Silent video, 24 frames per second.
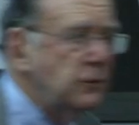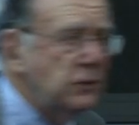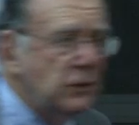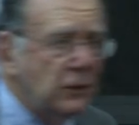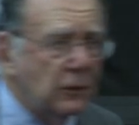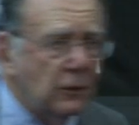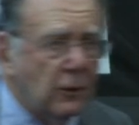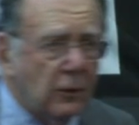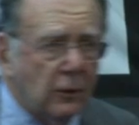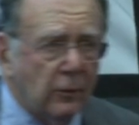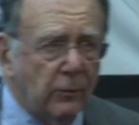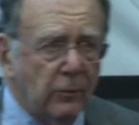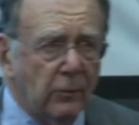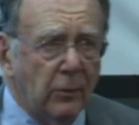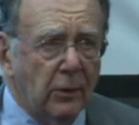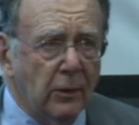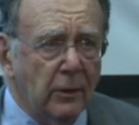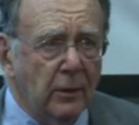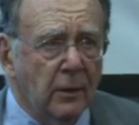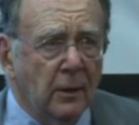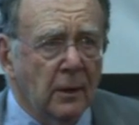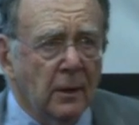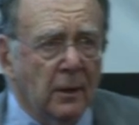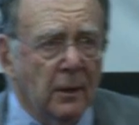genome,
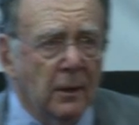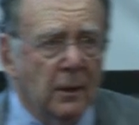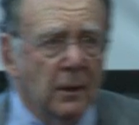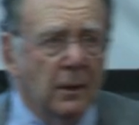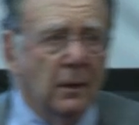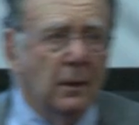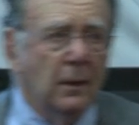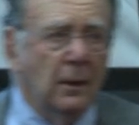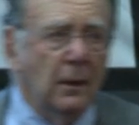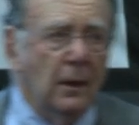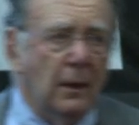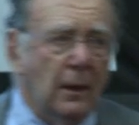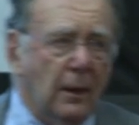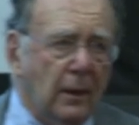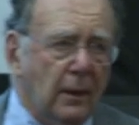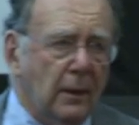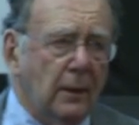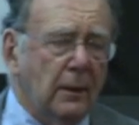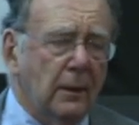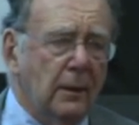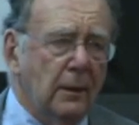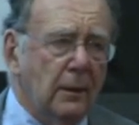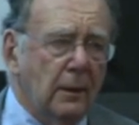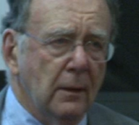
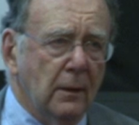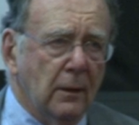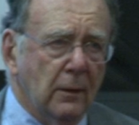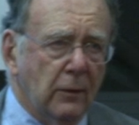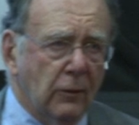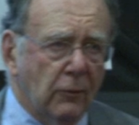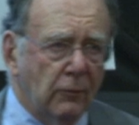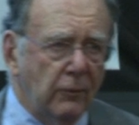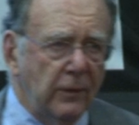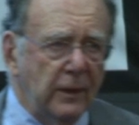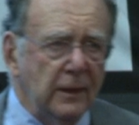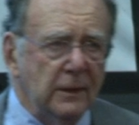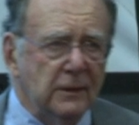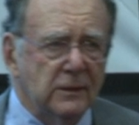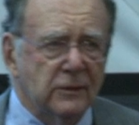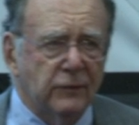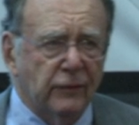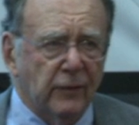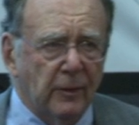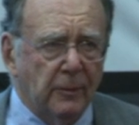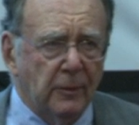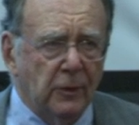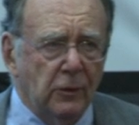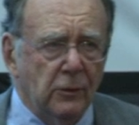the reads
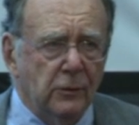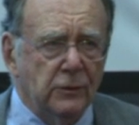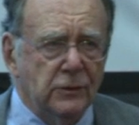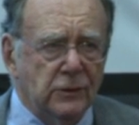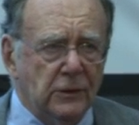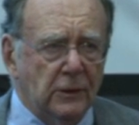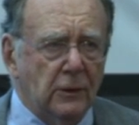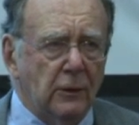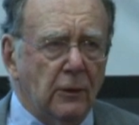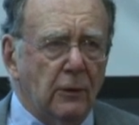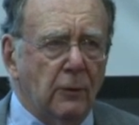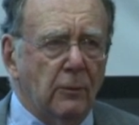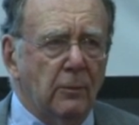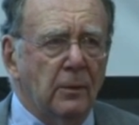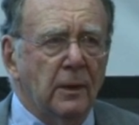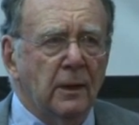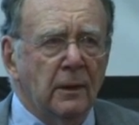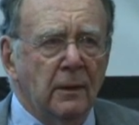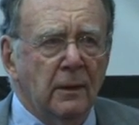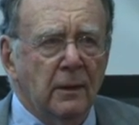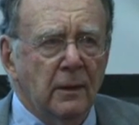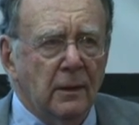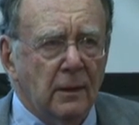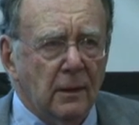from a new genome
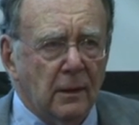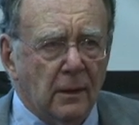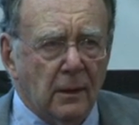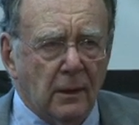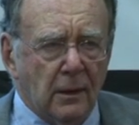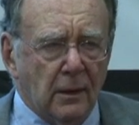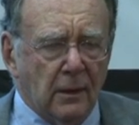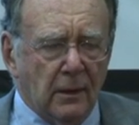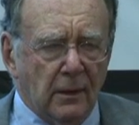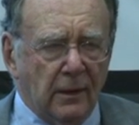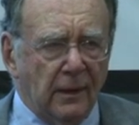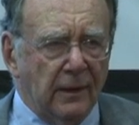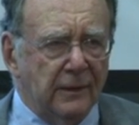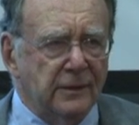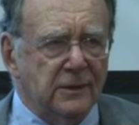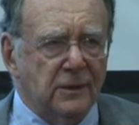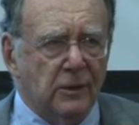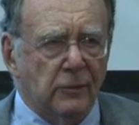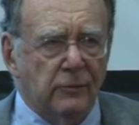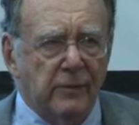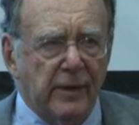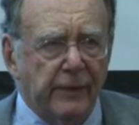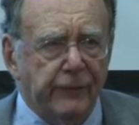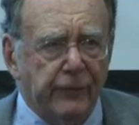against
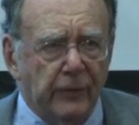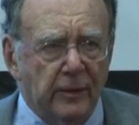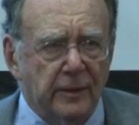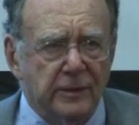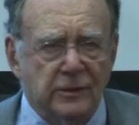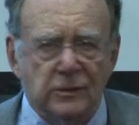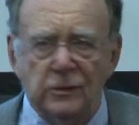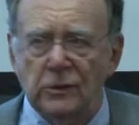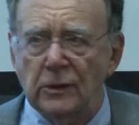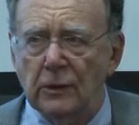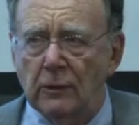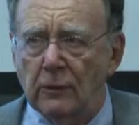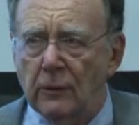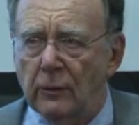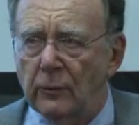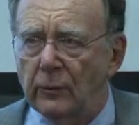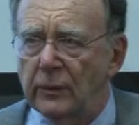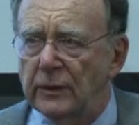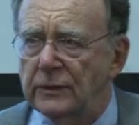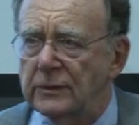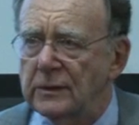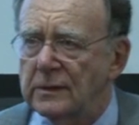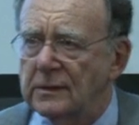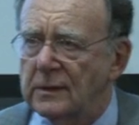a reference genome,
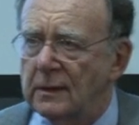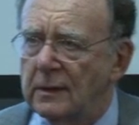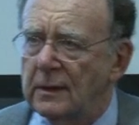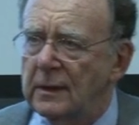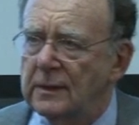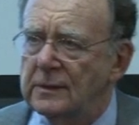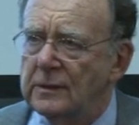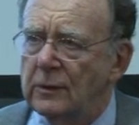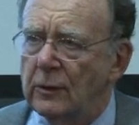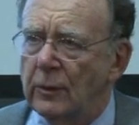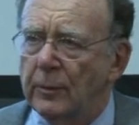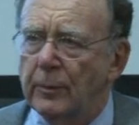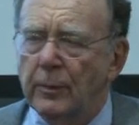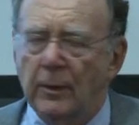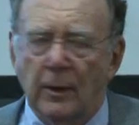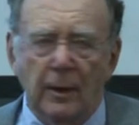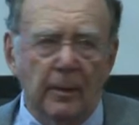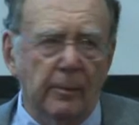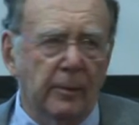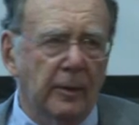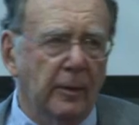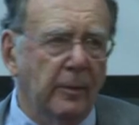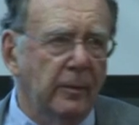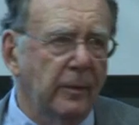which is an easier
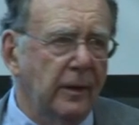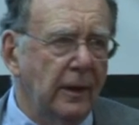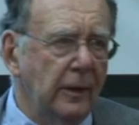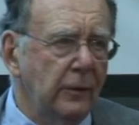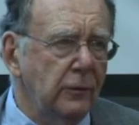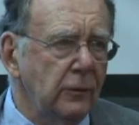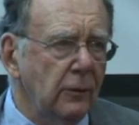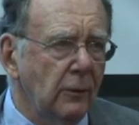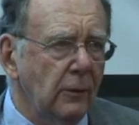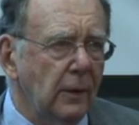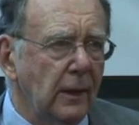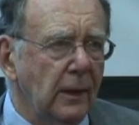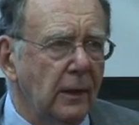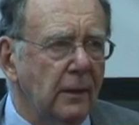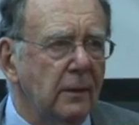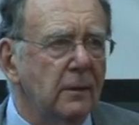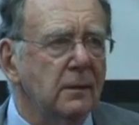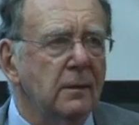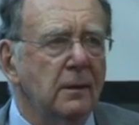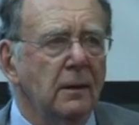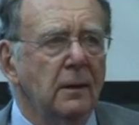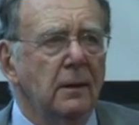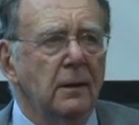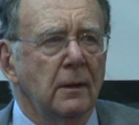problem than doing it
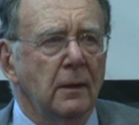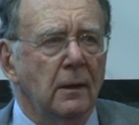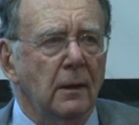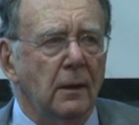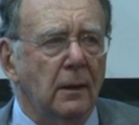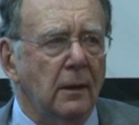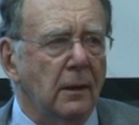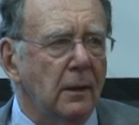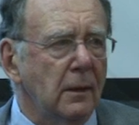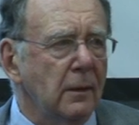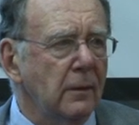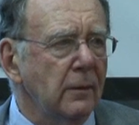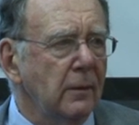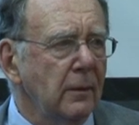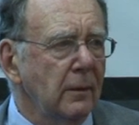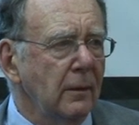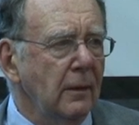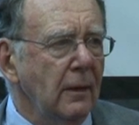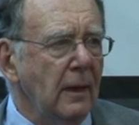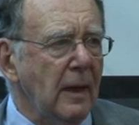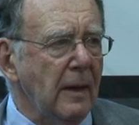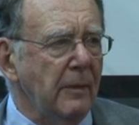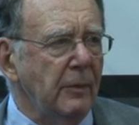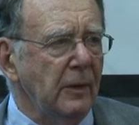
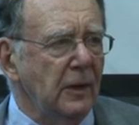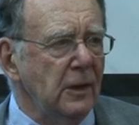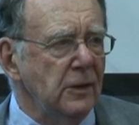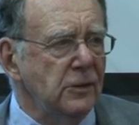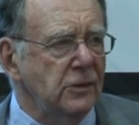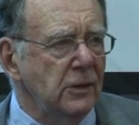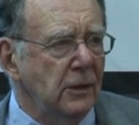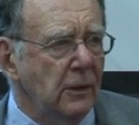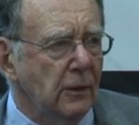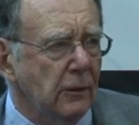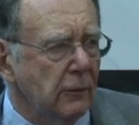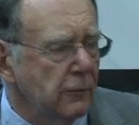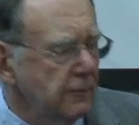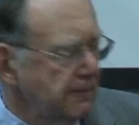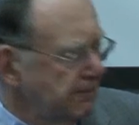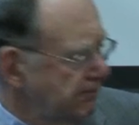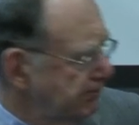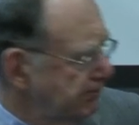ab initio.